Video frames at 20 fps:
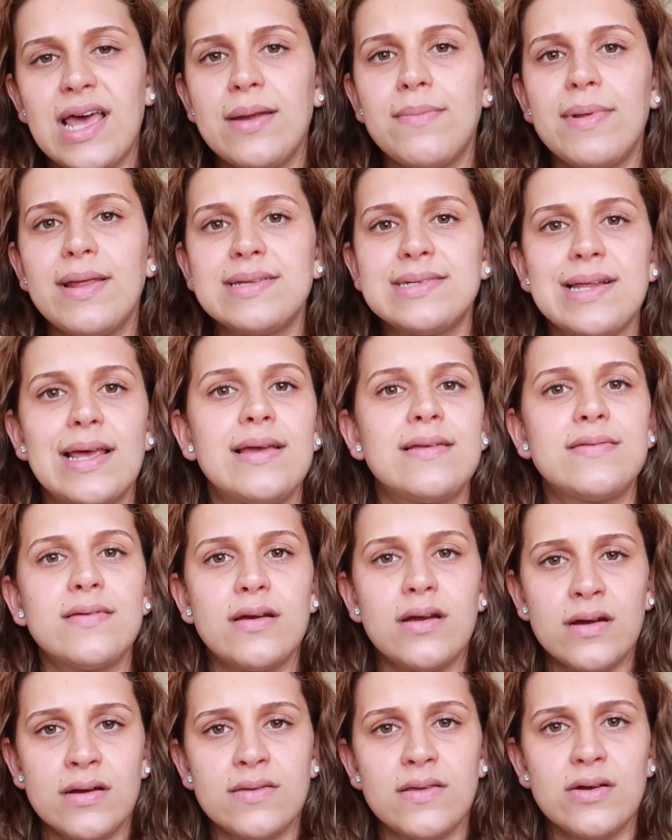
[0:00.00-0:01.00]
10 minutes
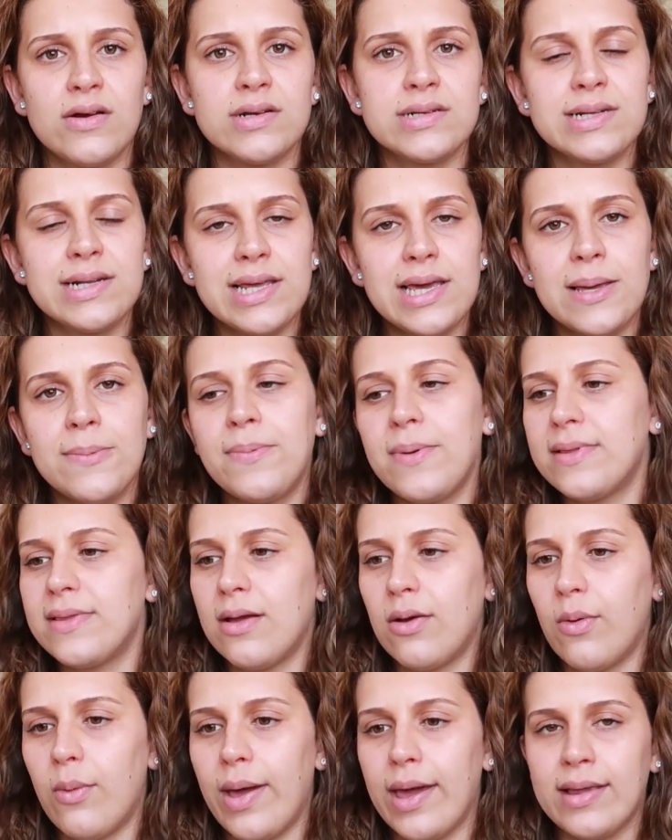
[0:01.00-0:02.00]
later, they're asleep
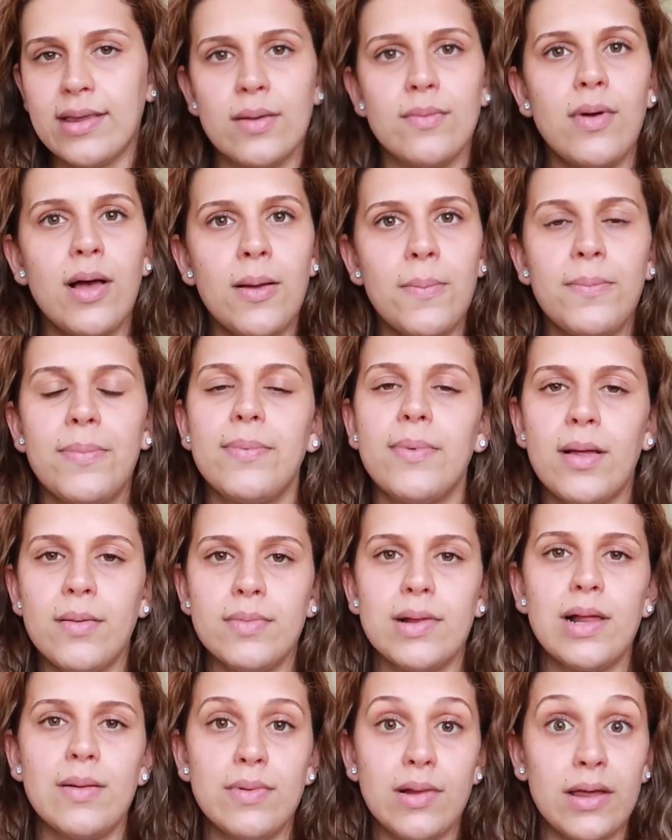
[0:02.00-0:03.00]
and then wake them up,
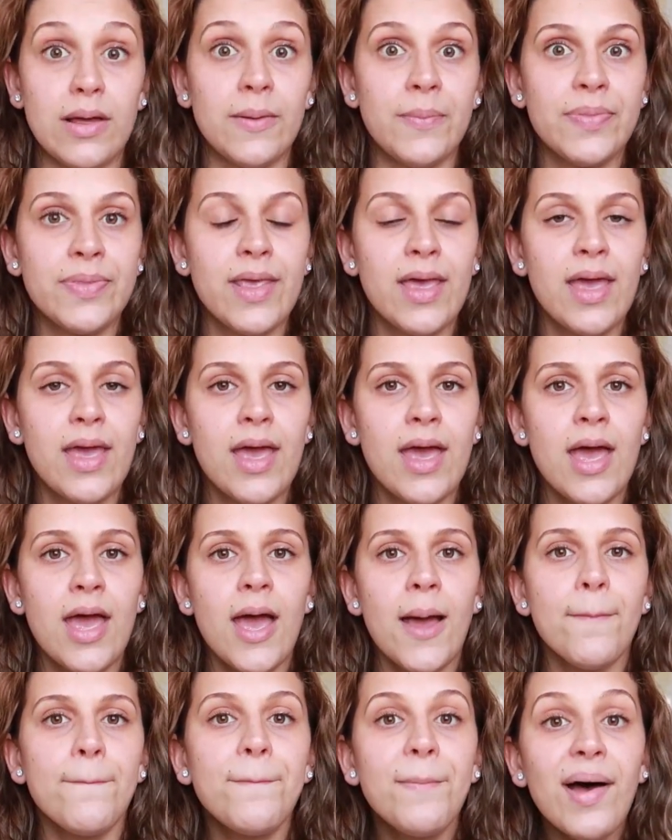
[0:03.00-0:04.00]
blah, blah, blah.
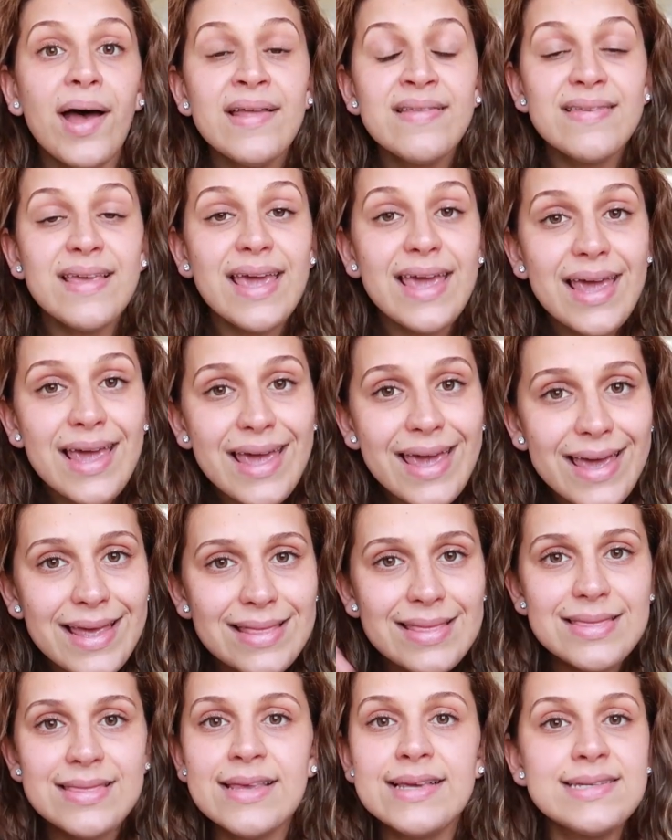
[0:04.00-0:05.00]
But
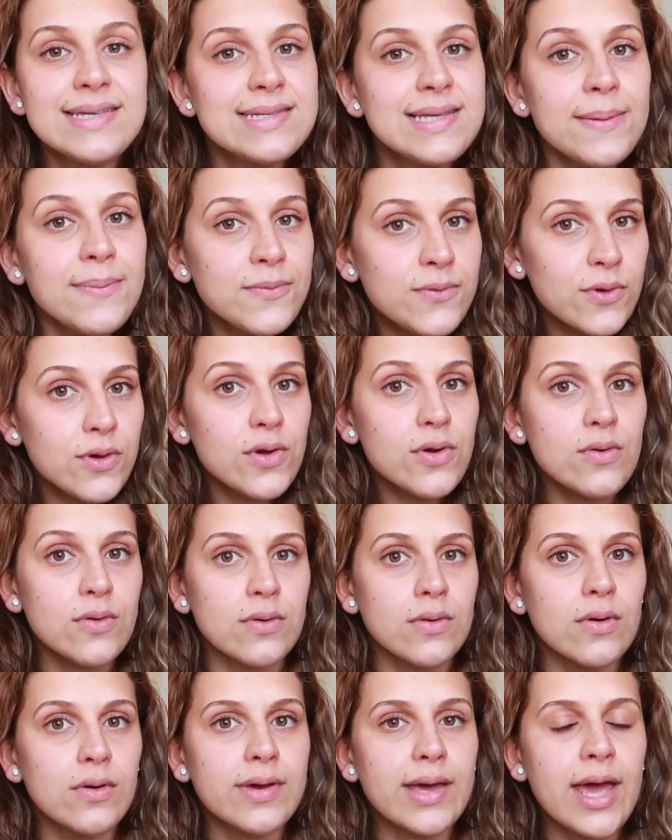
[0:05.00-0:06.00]
this is up to
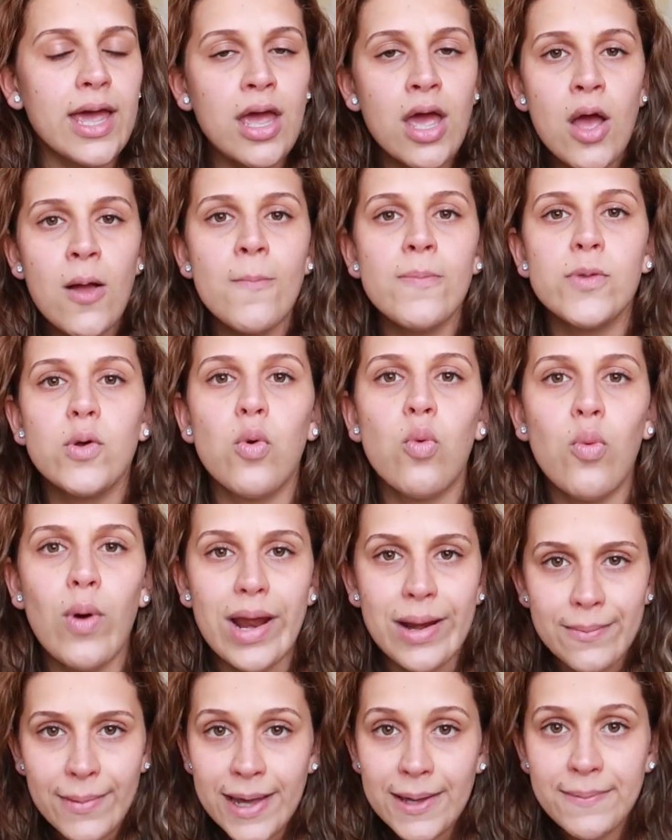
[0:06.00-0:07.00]
you, okay?
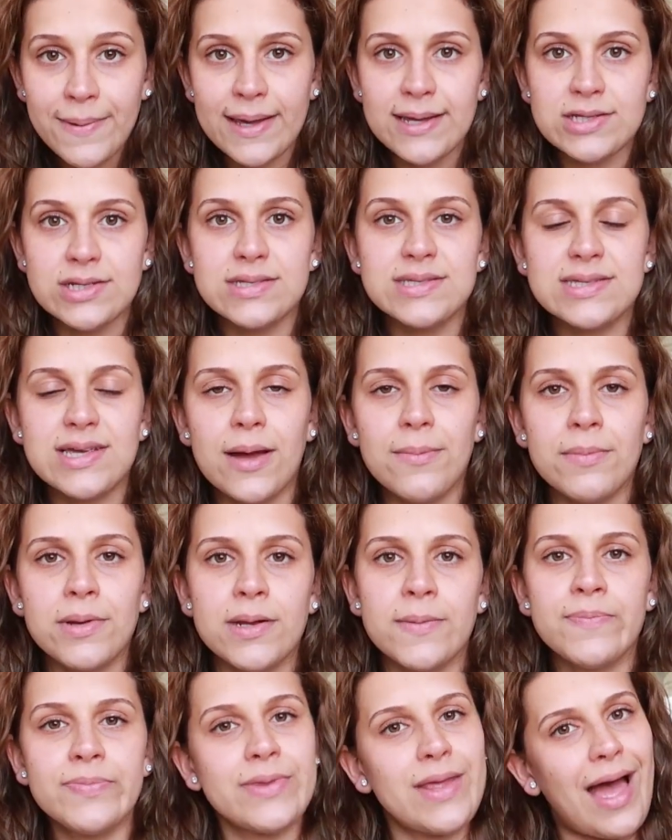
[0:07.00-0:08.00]
When my patients come
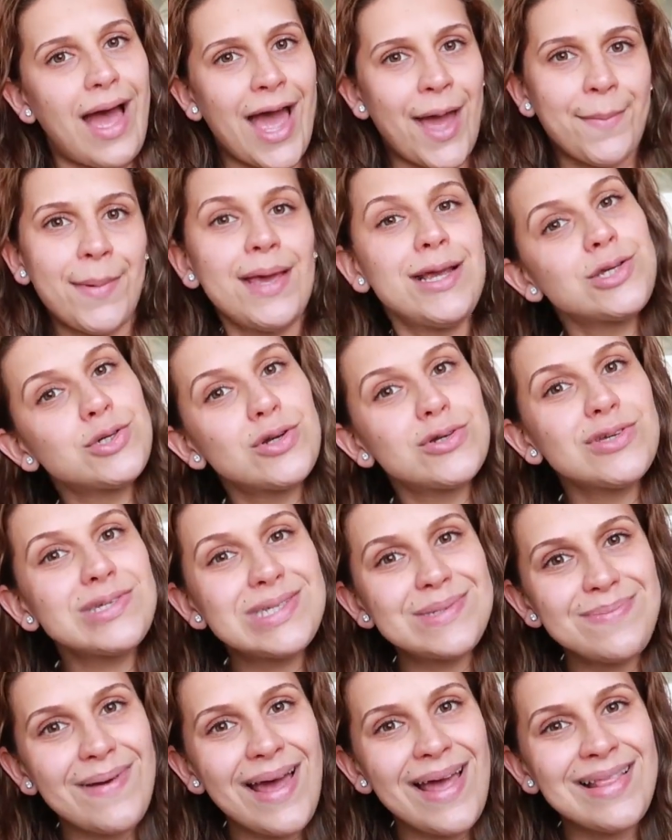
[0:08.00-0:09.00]
in, I make sure to
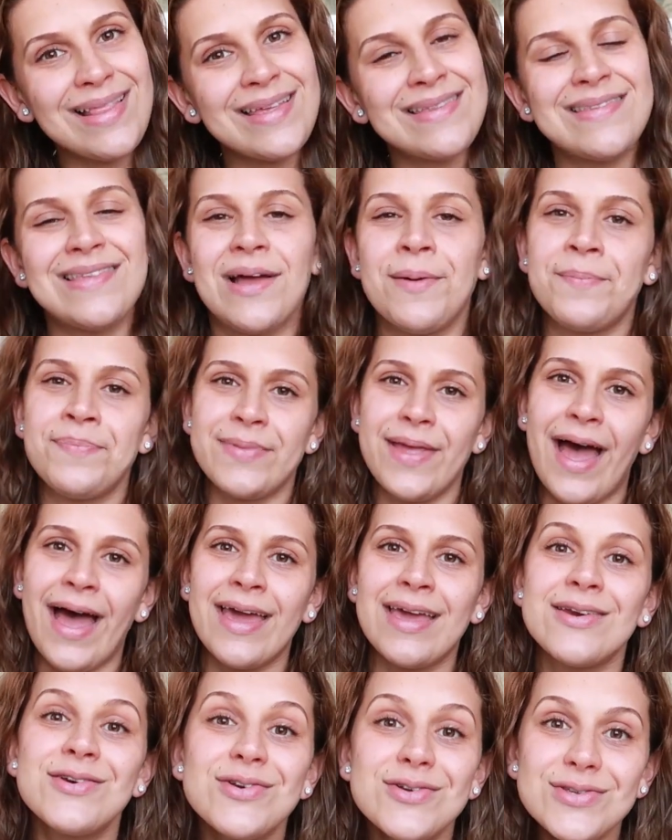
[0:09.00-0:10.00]
smile at them.
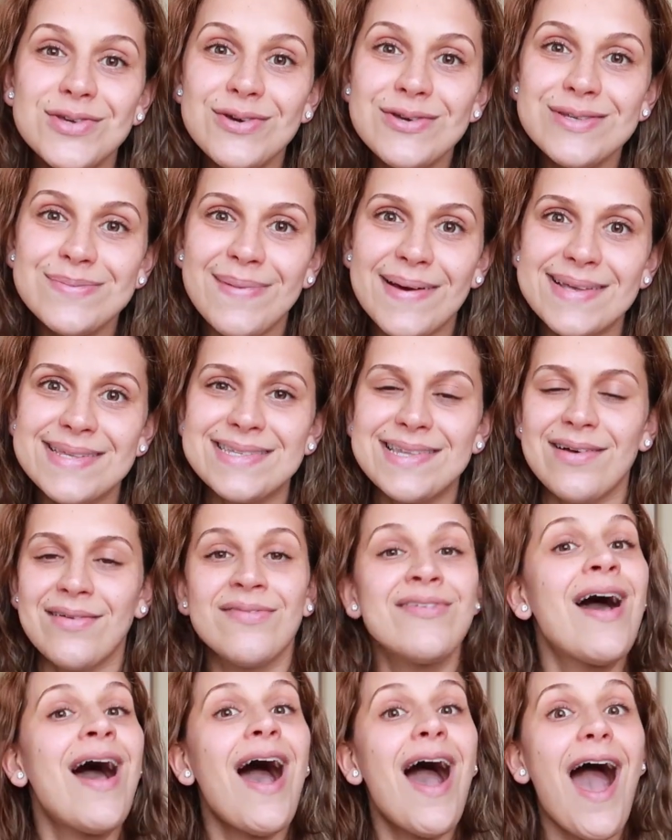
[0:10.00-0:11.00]
I introduce
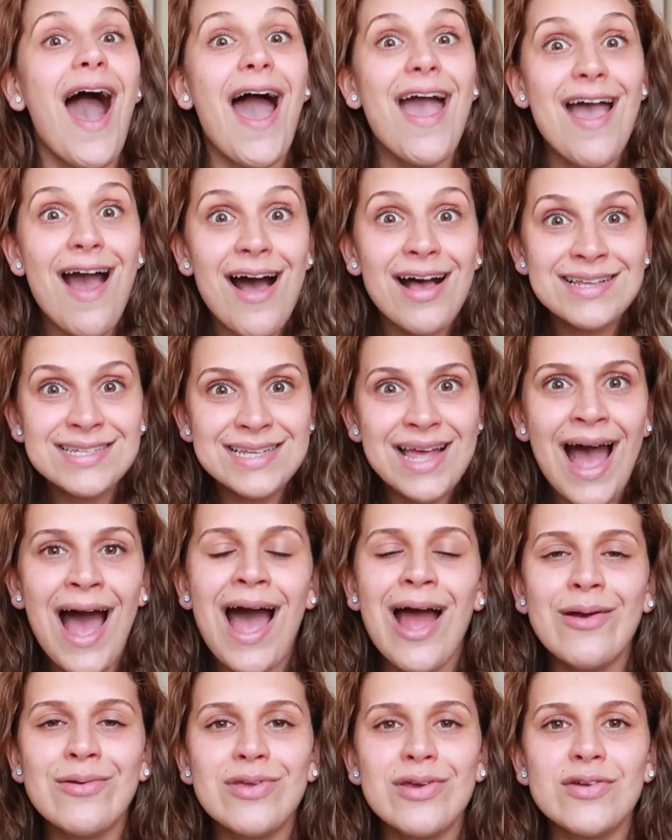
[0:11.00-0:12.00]
myself. I ask
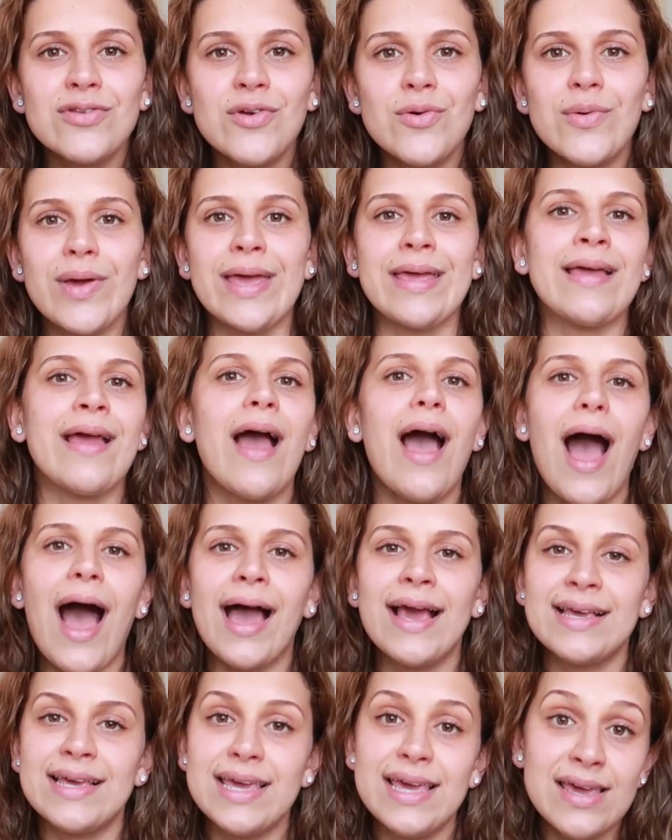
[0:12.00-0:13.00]
how they're doing.
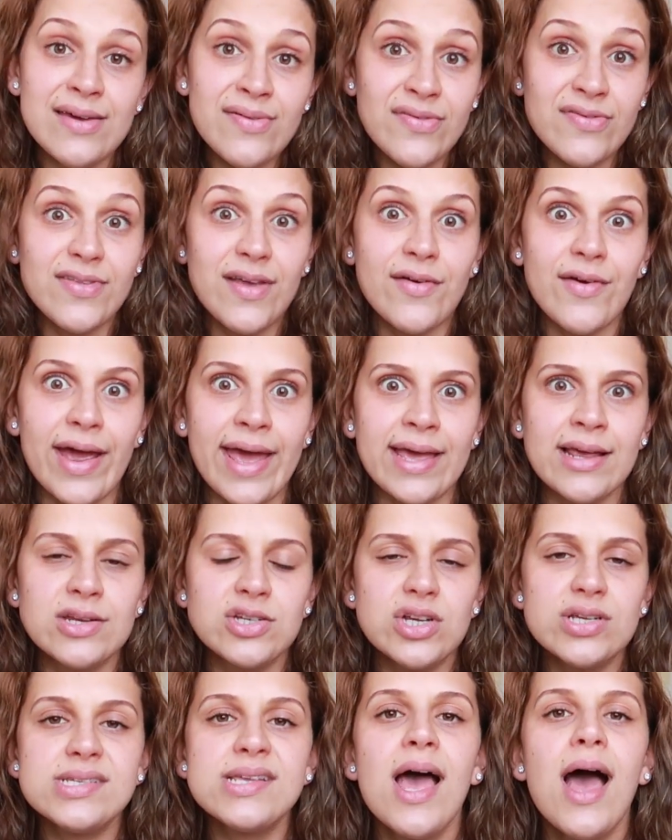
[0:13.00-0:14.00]
I, if they're
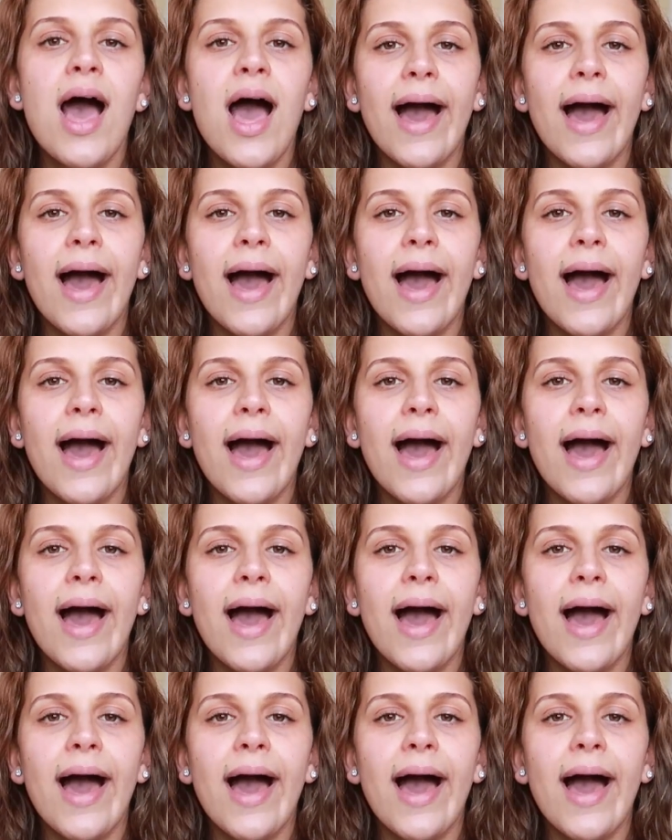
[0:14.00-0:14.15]
anxious,